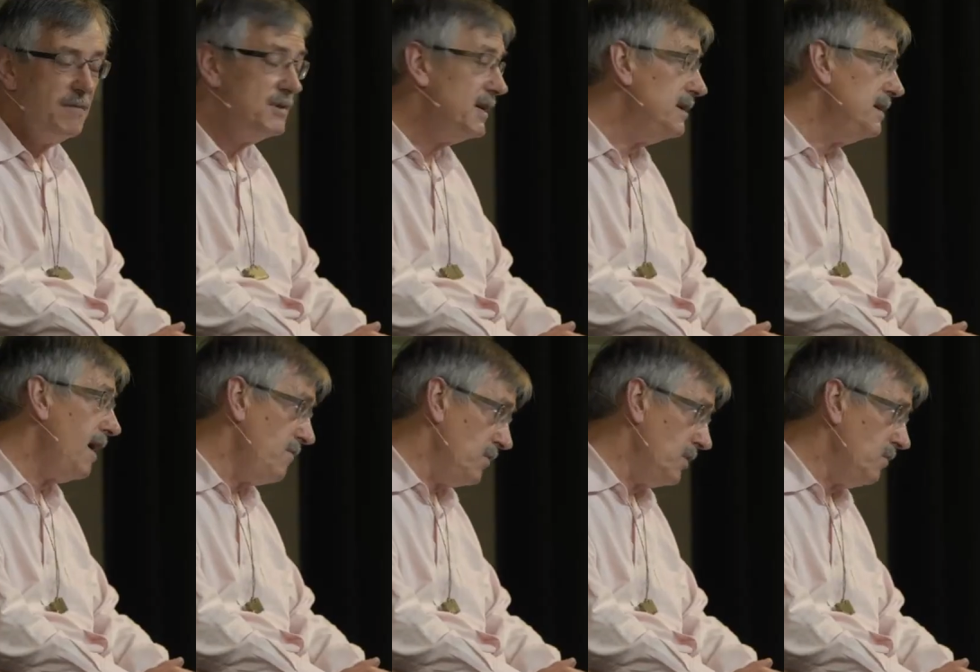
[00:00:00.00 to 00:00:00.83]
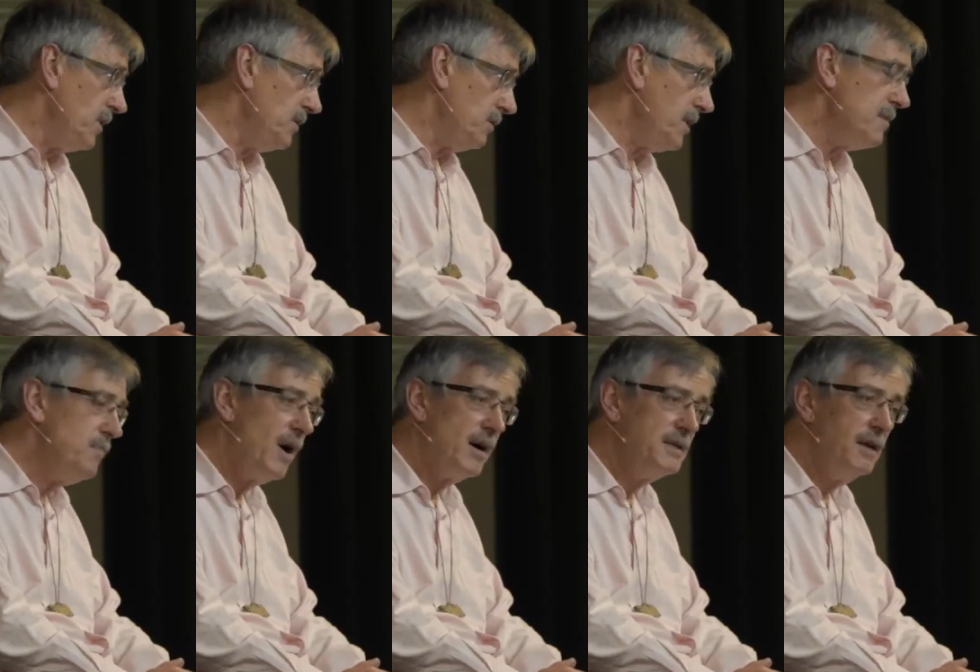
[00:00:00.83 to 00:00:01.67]
he was in government with the Green
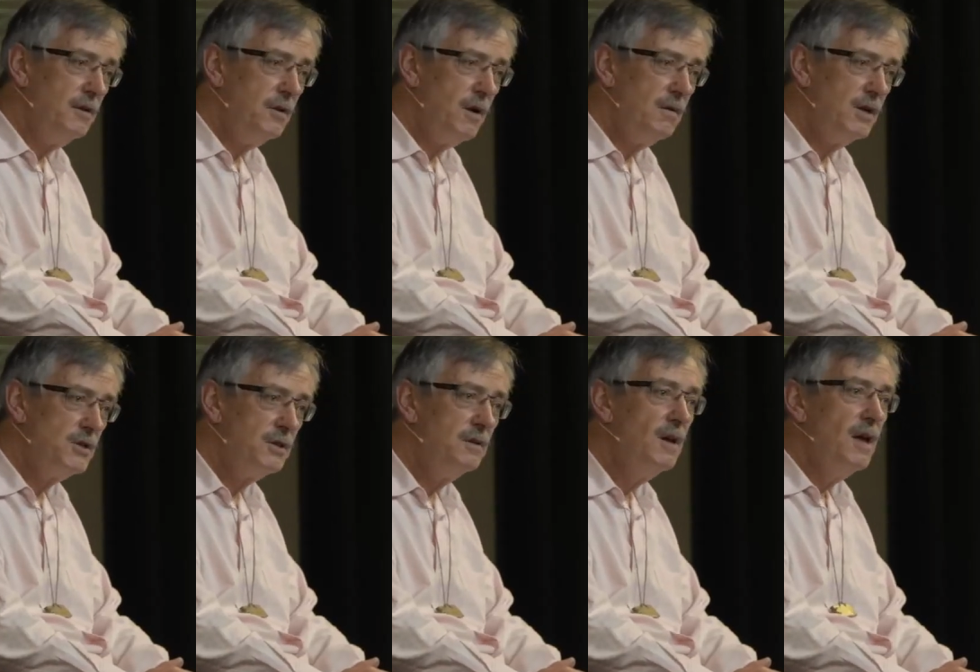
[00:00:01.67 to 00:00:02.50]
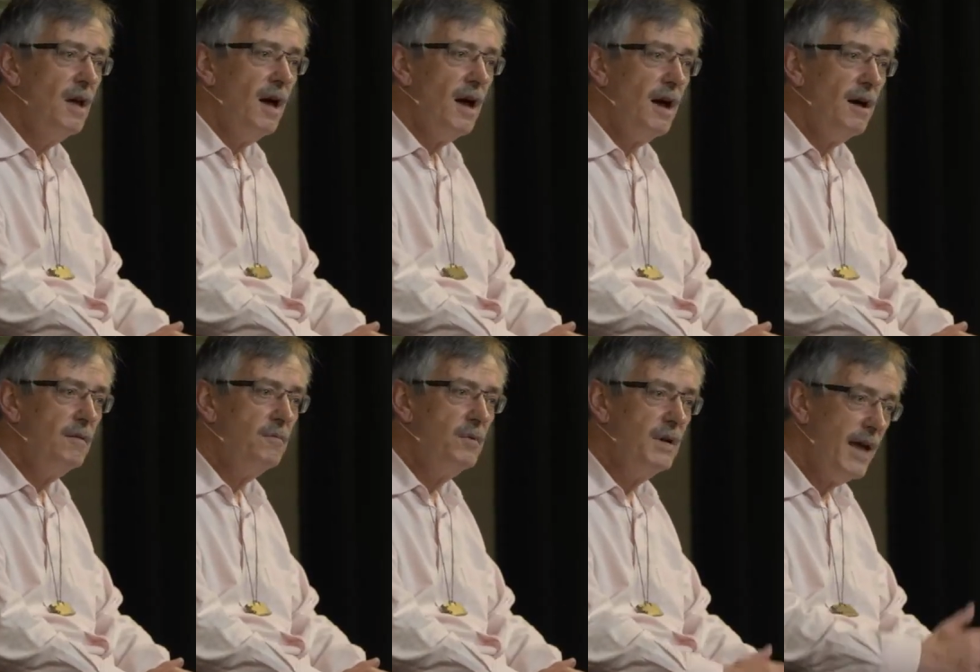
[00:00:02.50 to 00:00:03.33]
Party and coalition
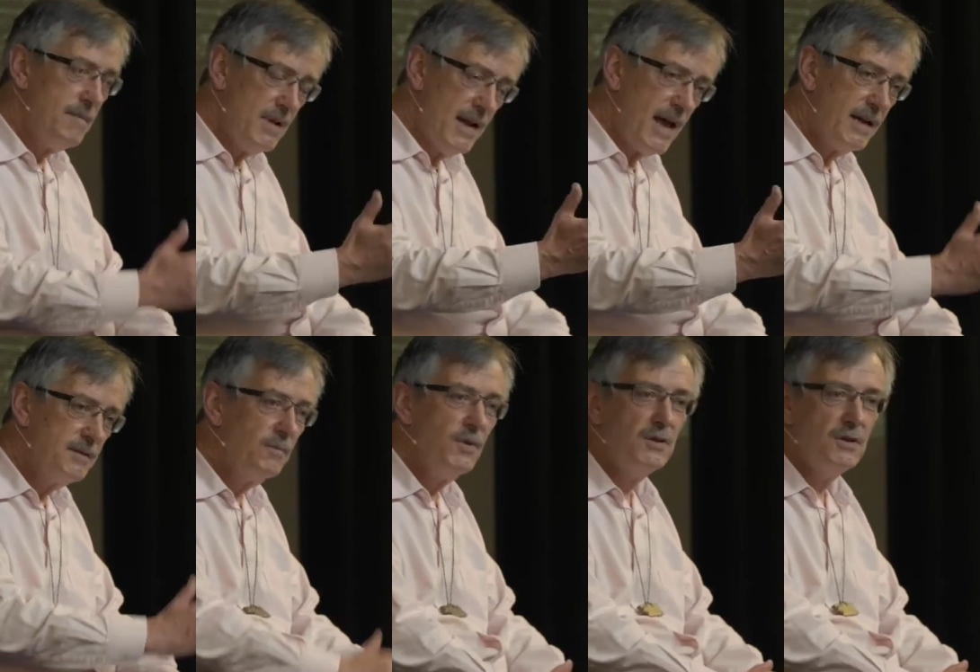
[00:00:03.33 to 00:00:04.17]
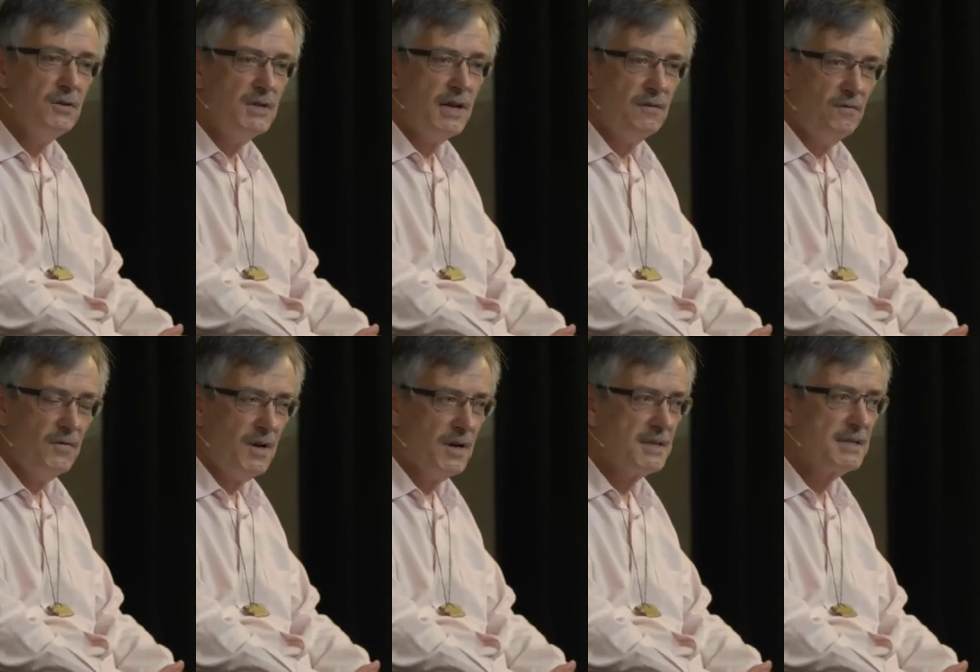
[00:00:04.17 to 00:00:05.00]
Labour-led with New Zealand
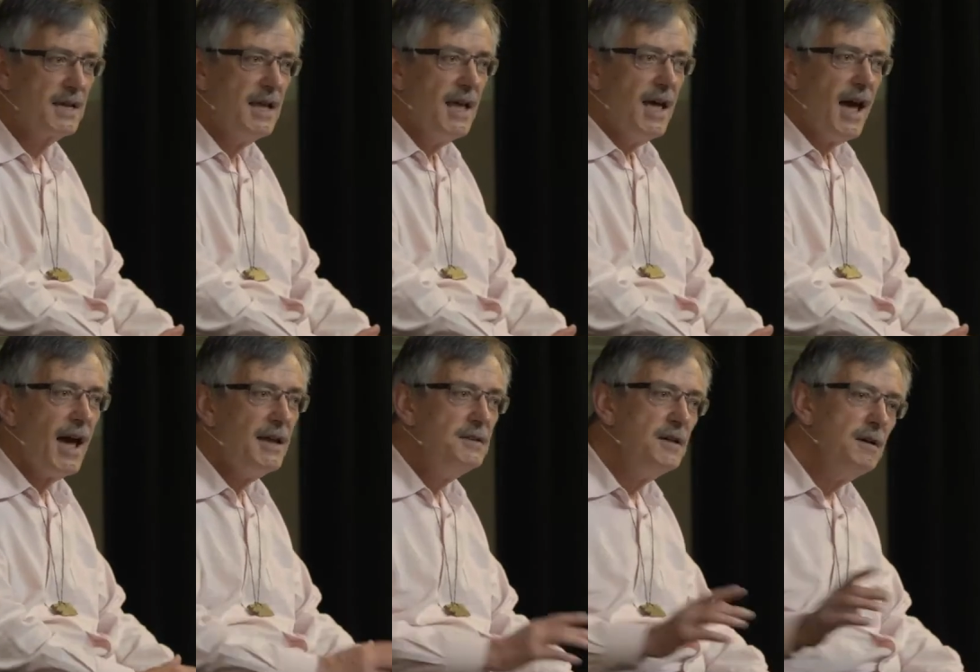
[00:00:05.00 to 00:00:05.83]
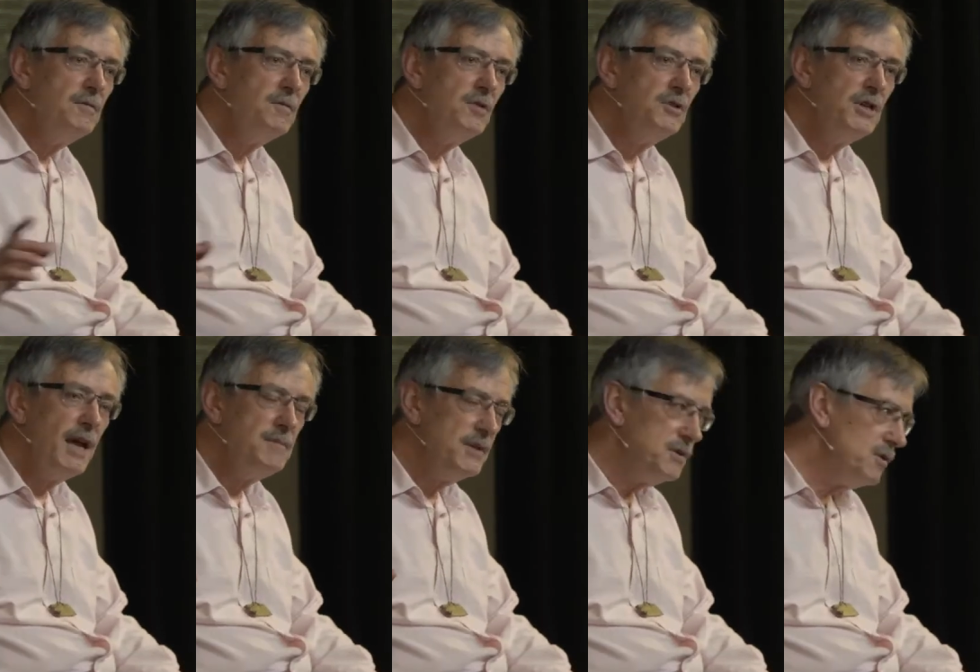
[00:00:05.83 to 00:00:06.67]
First. And
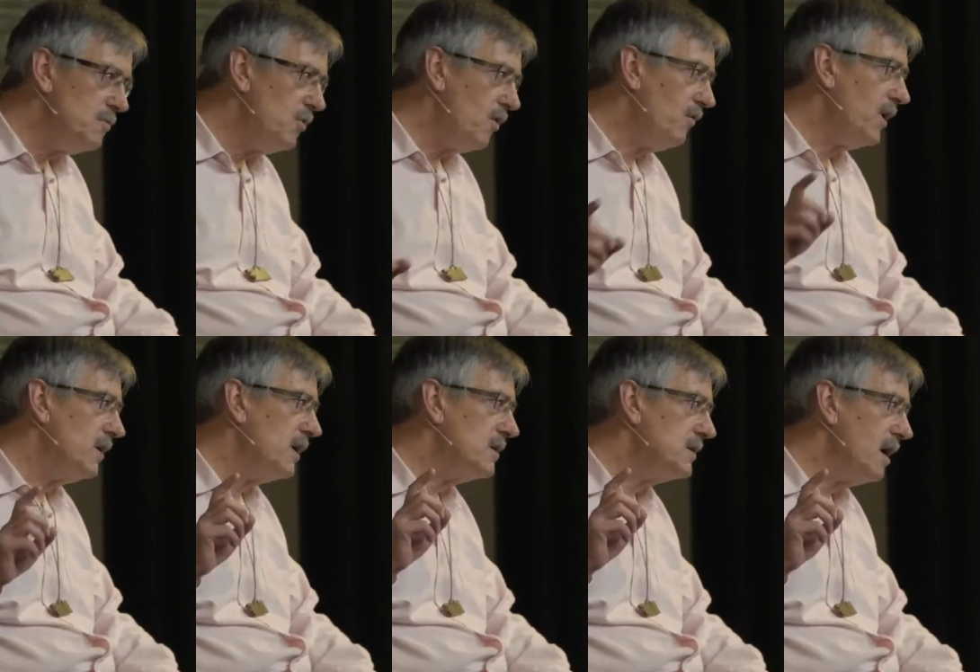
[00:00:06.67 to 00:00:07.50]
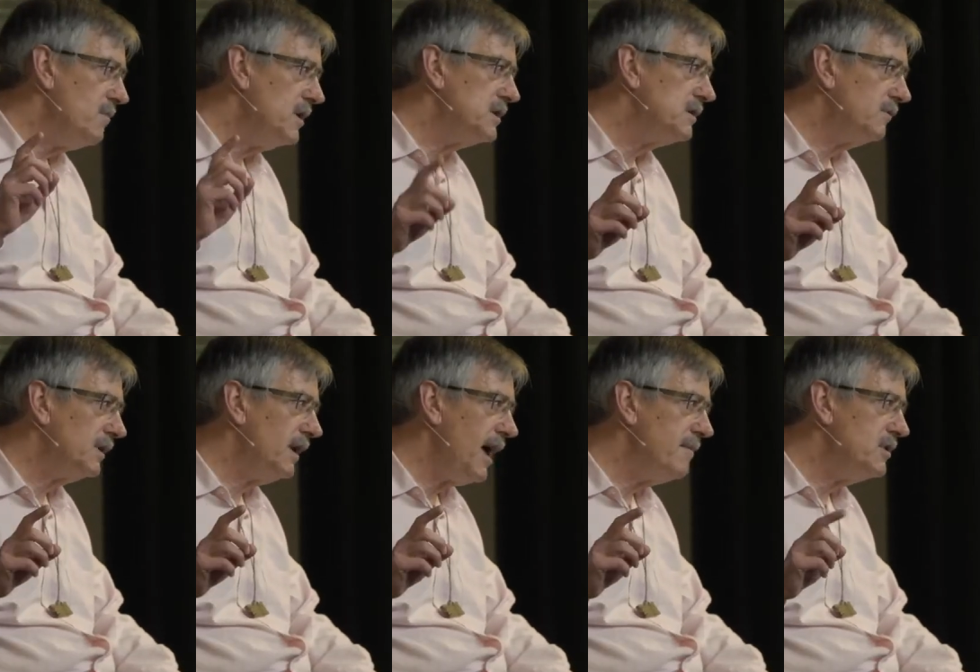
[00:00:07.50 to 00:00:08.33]
James's two portfolios are Minister for
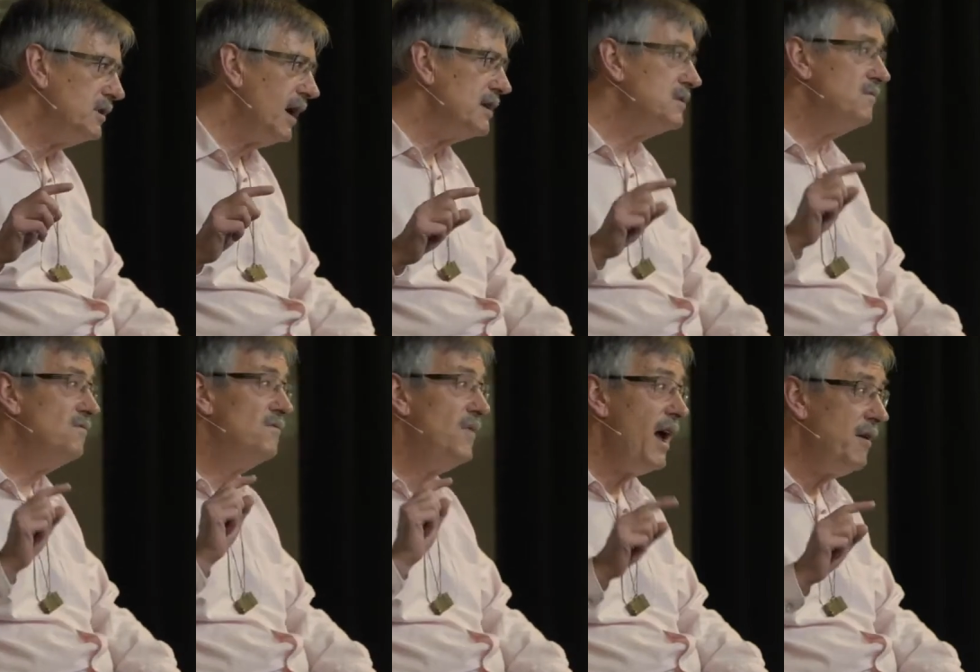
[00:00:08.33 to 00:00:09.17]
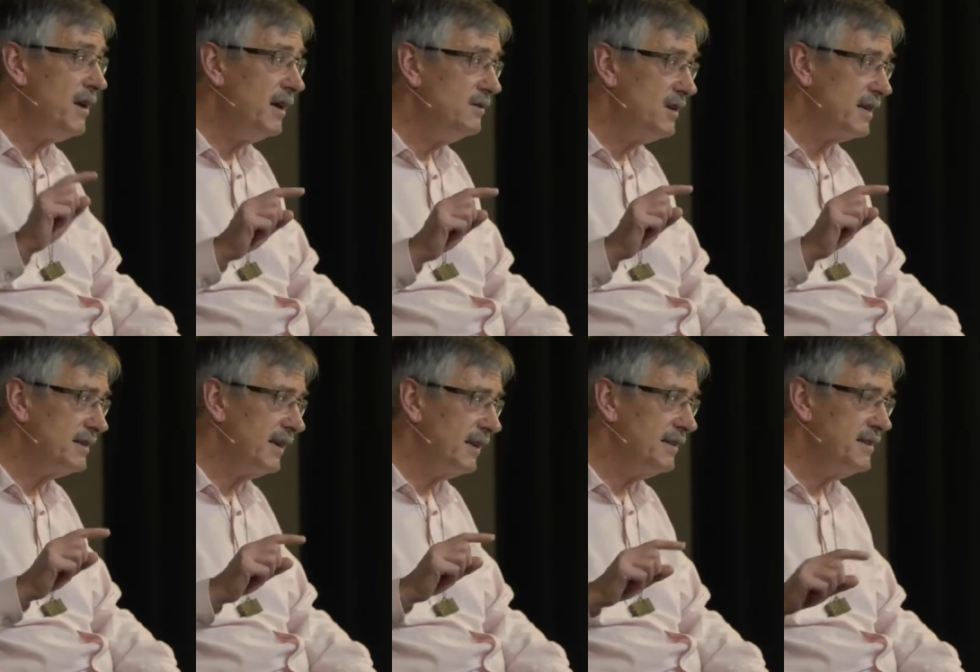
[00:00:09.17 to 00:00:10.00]
Climate Change and, very
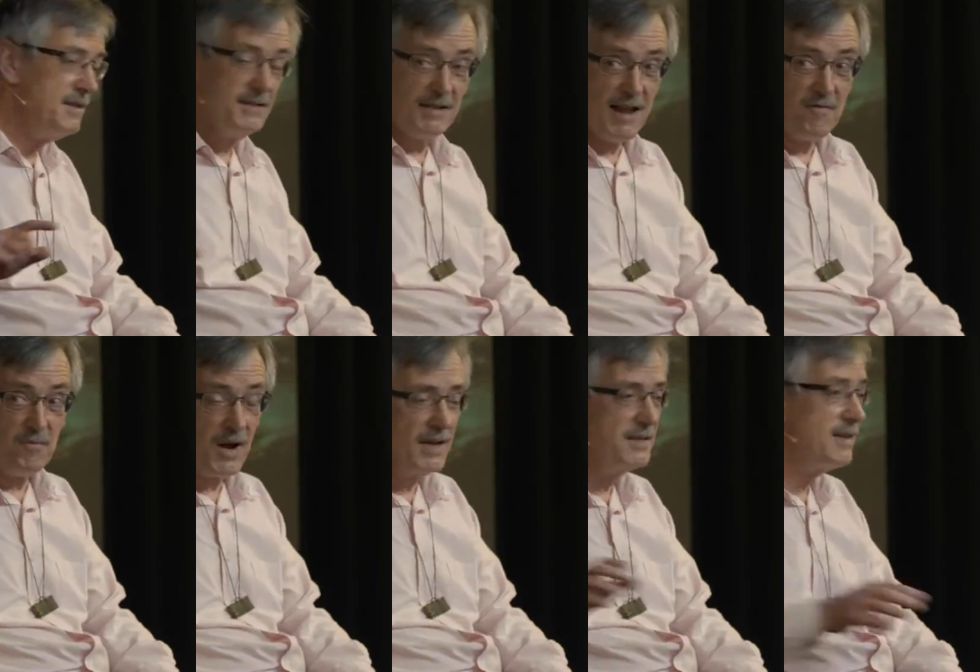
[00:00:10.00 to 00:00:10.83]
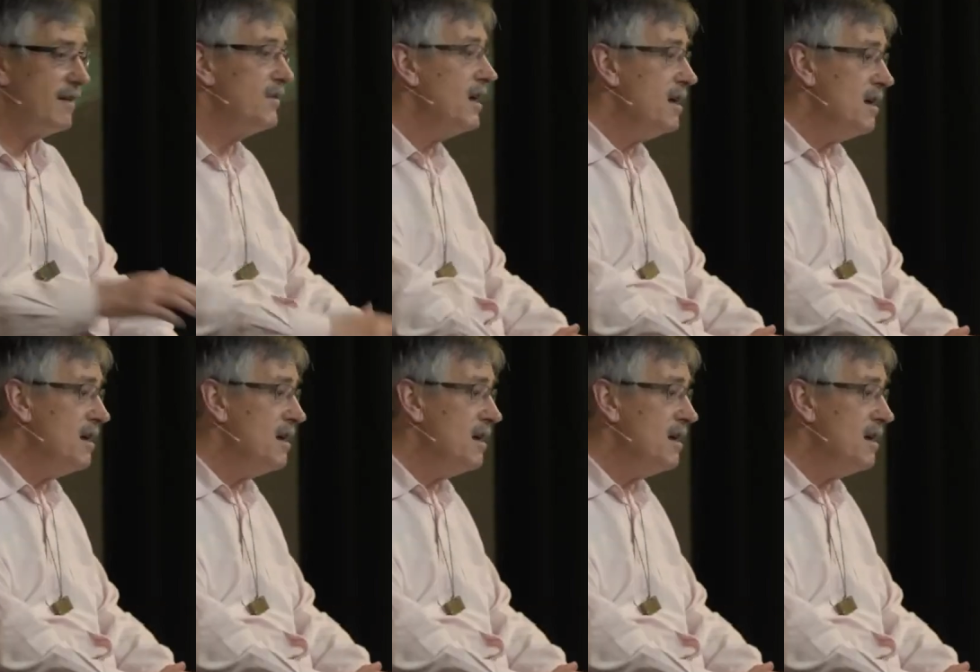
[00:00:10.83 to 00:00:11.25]
interestingly, this is the left brain stuff,